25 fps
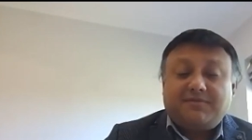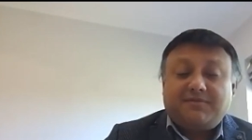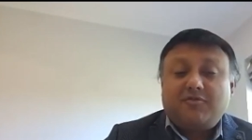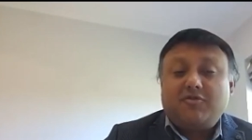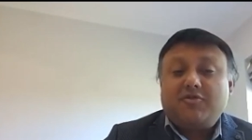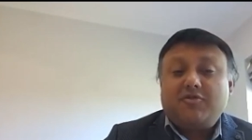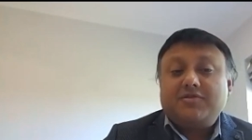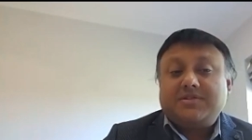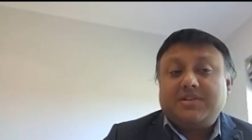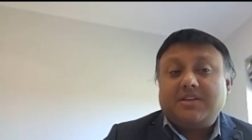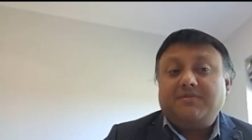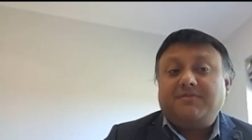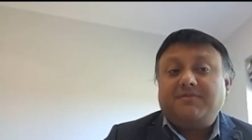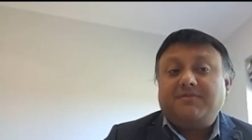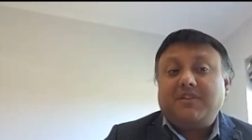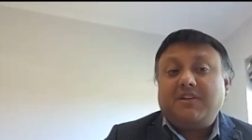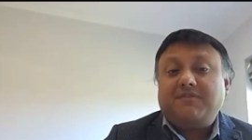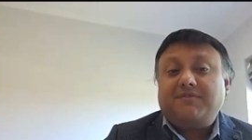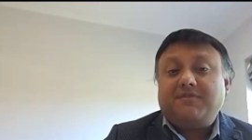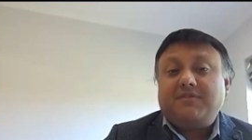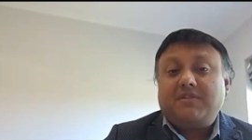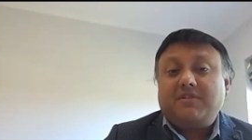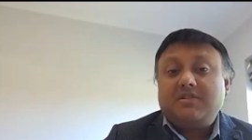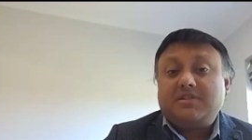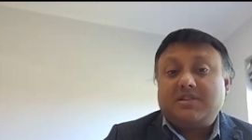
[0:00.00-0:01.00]
course. If
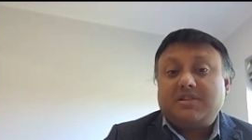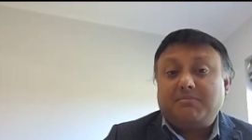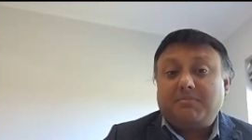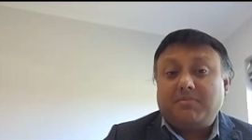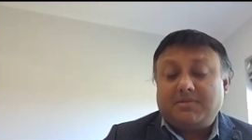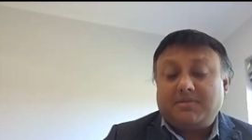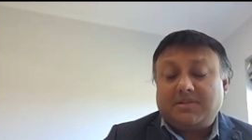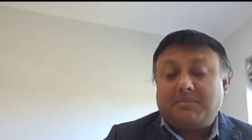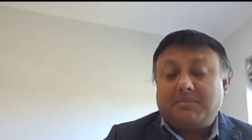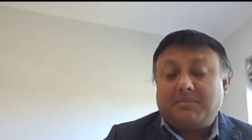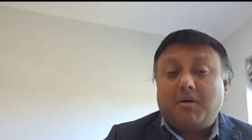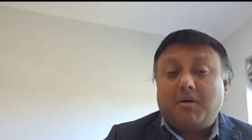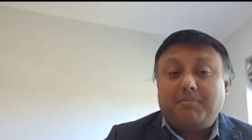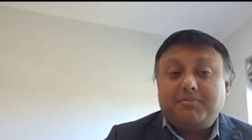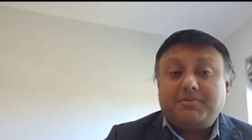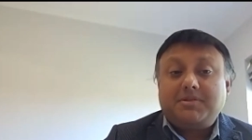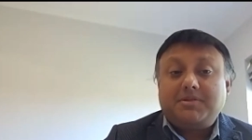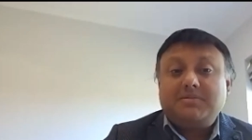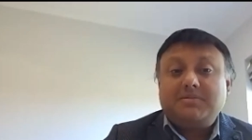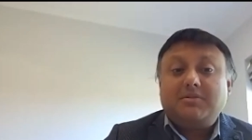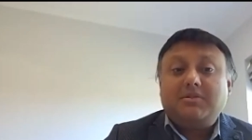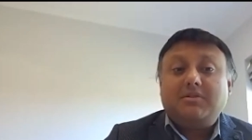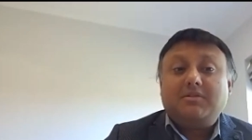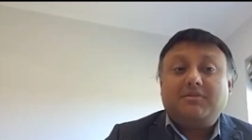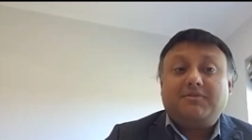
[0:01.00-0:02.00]

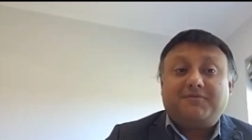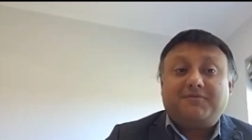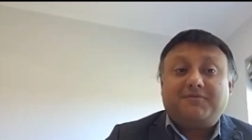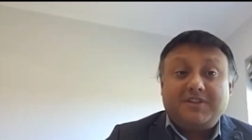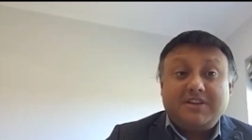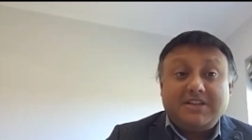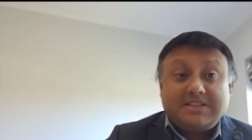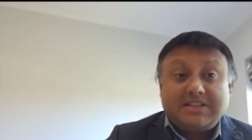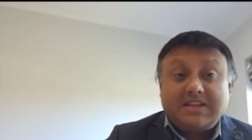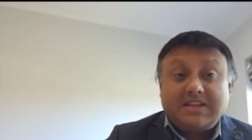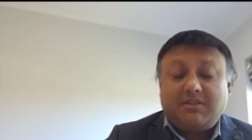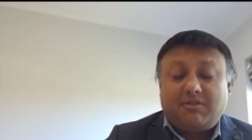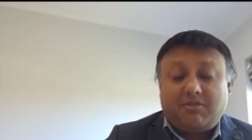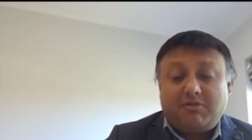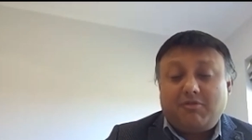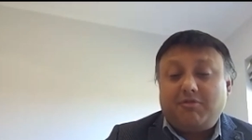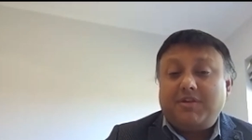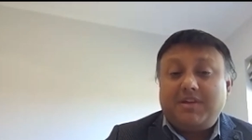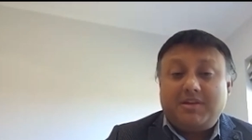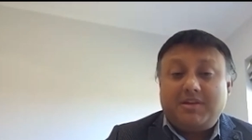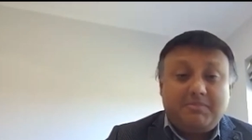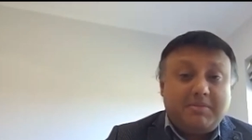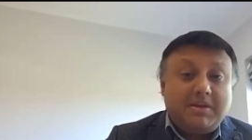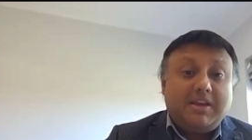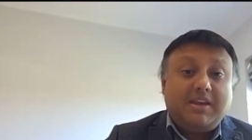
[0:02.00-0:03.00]
suboptimal freezing,
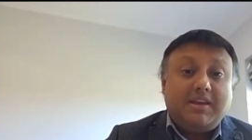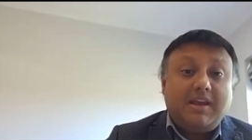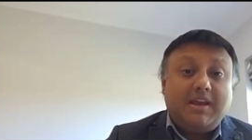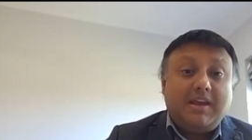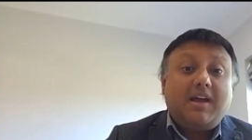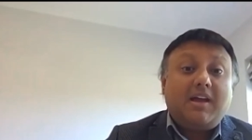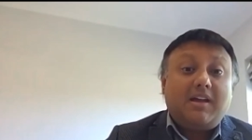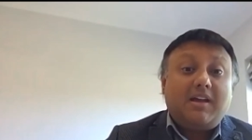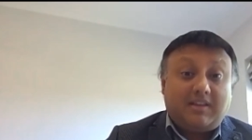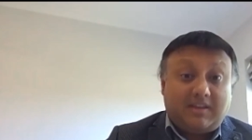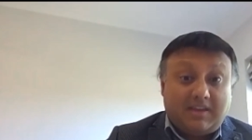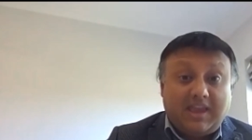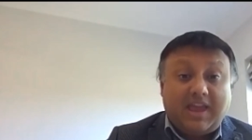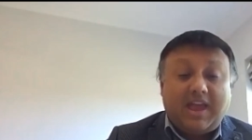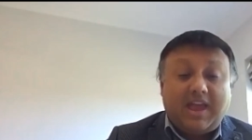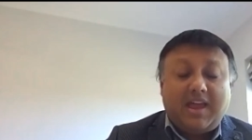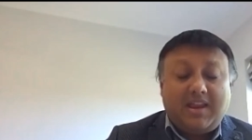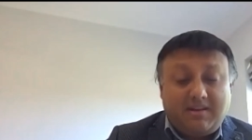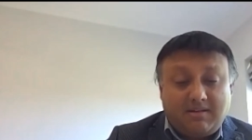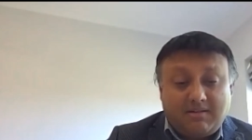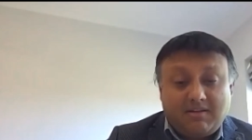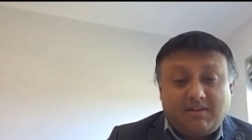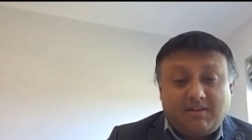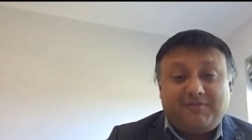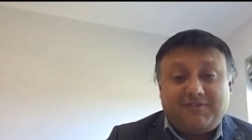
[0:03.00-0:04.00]
thawing media
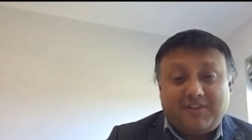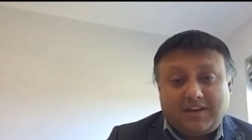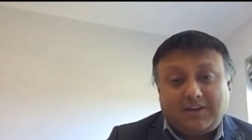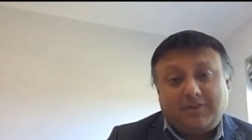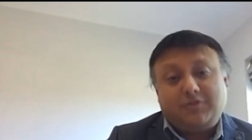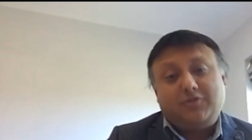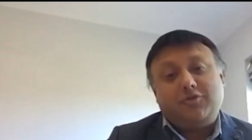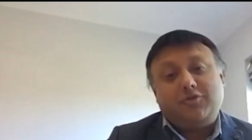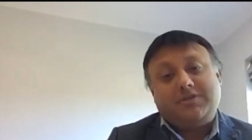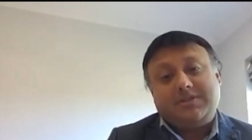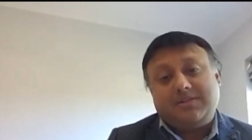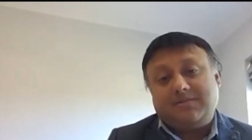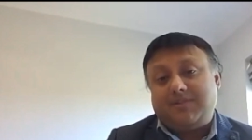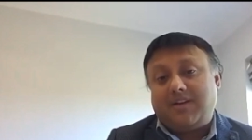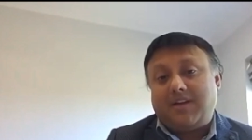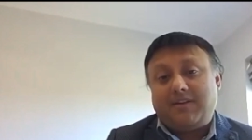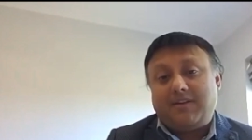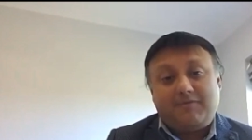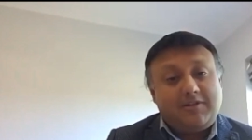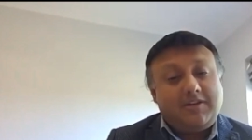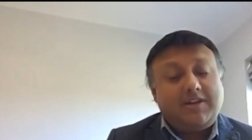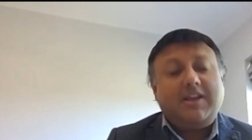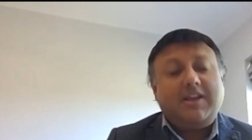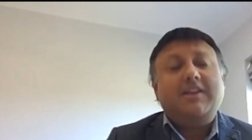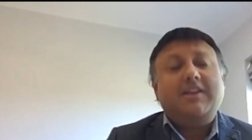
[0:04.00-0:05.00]
can affect your
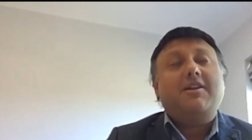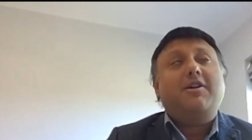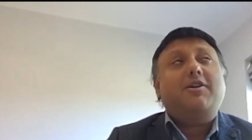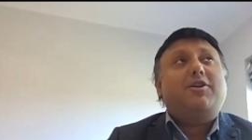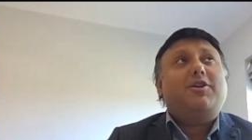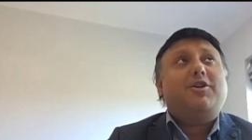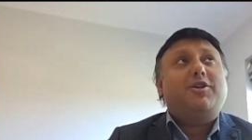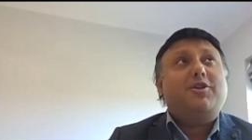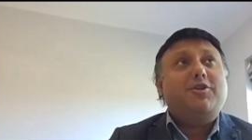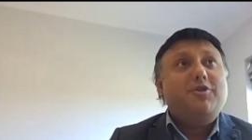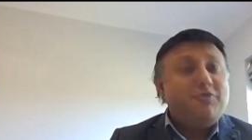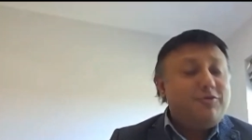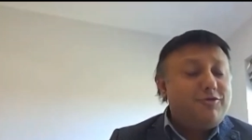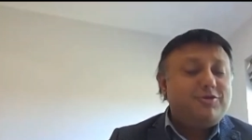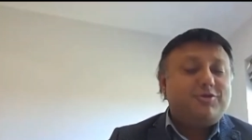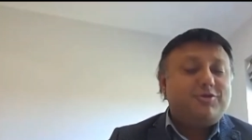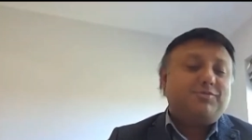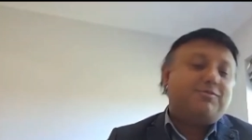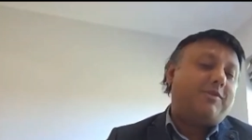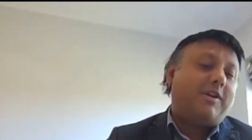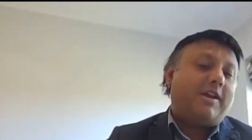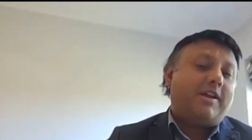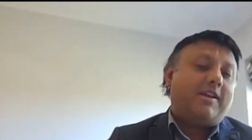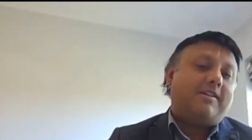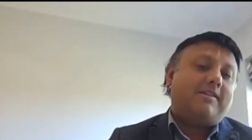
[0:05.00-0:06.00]
survival in a huge
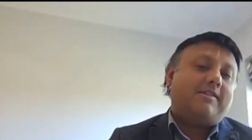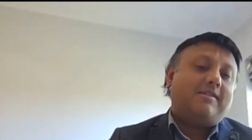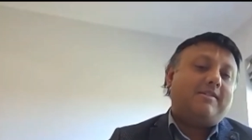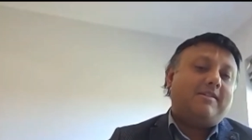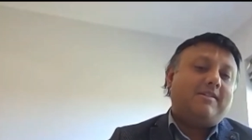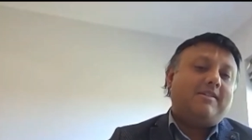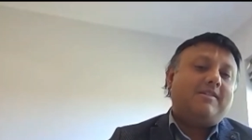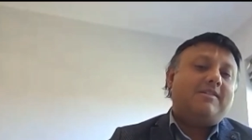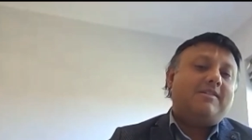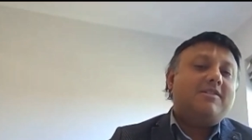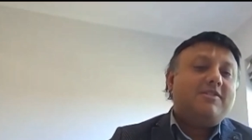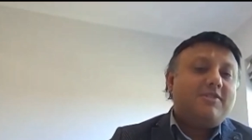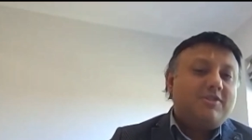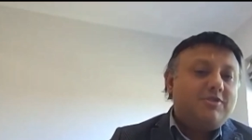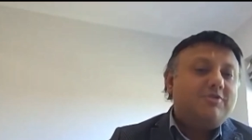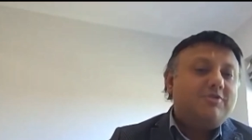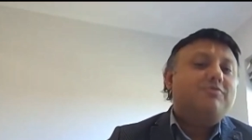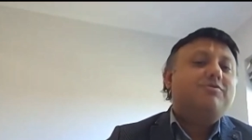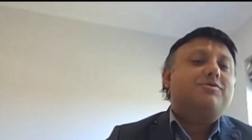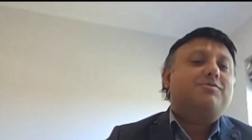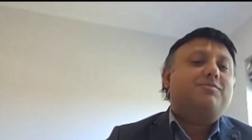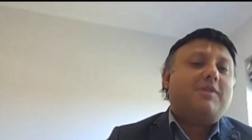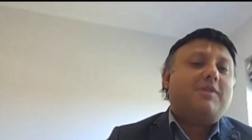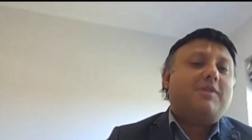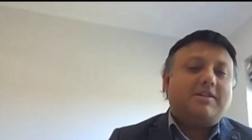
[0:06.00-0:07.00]
way,
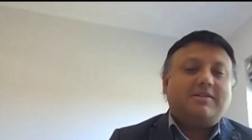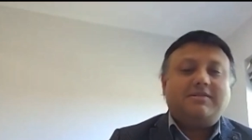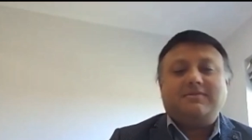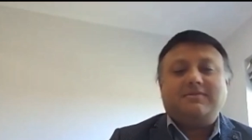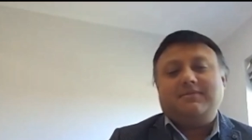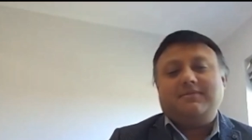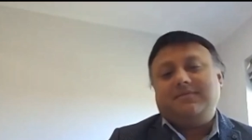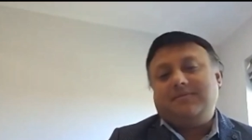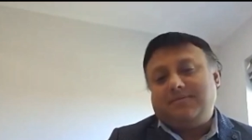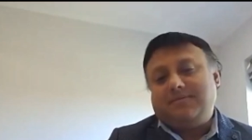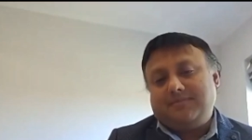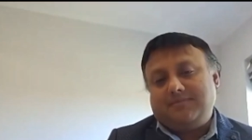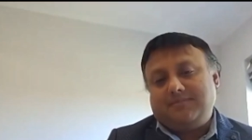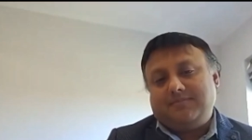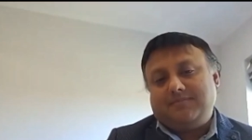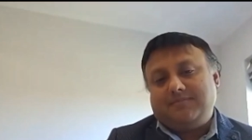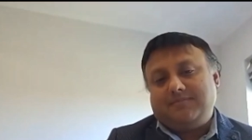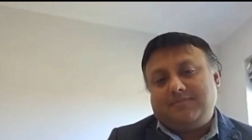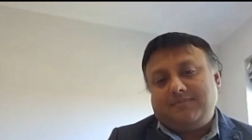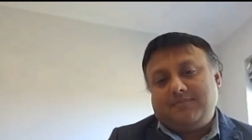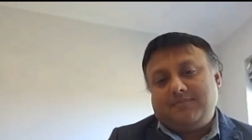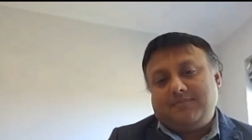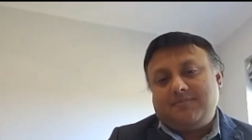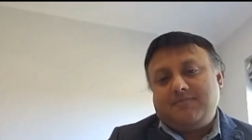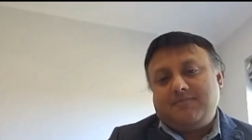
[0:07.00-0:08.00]
huge way.
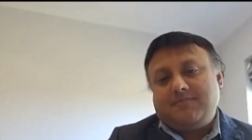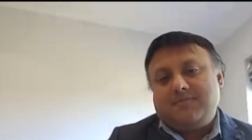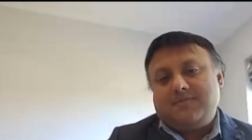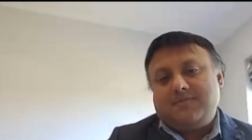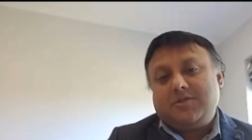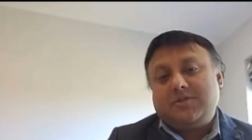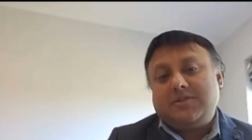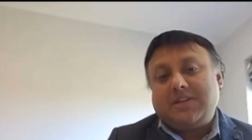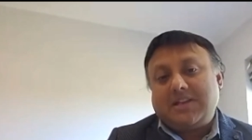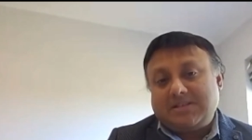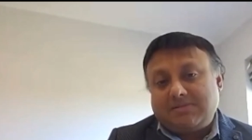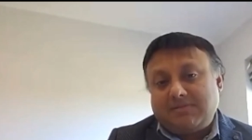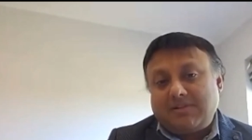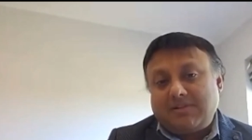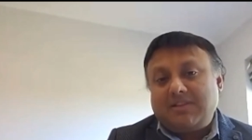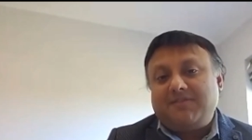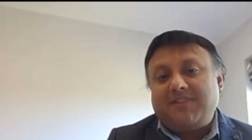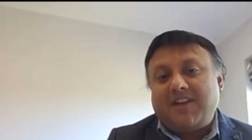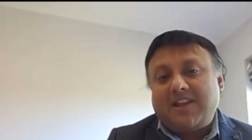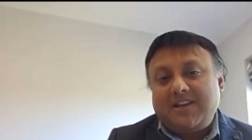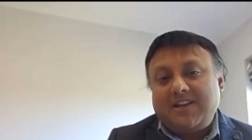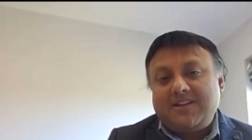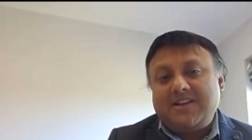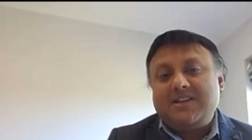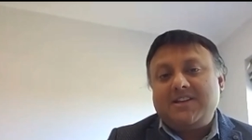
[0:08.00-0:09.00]
So that's why the
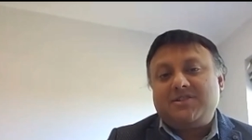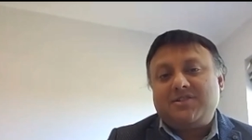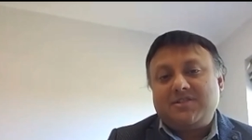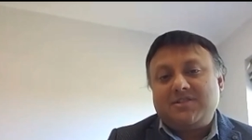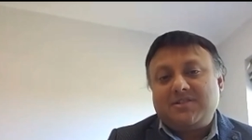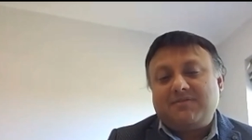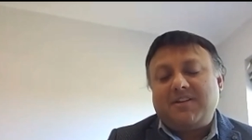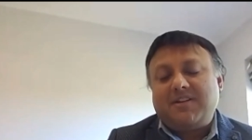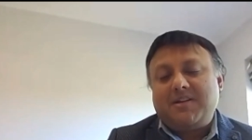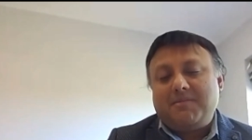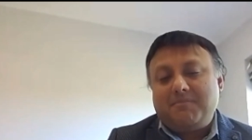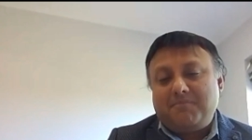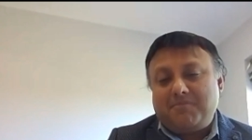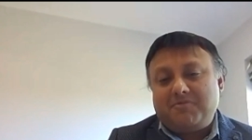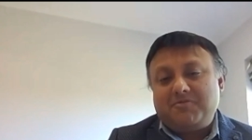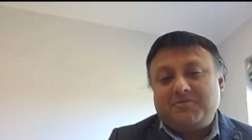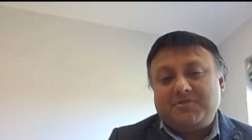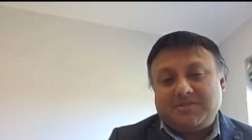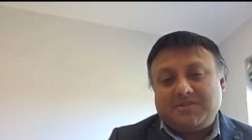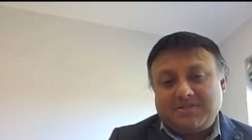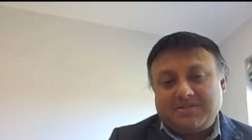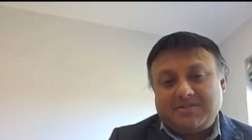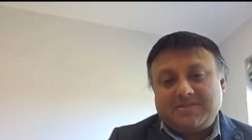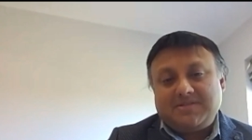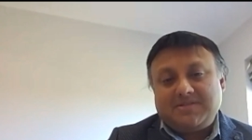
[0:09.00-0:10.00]
vaccine is very important.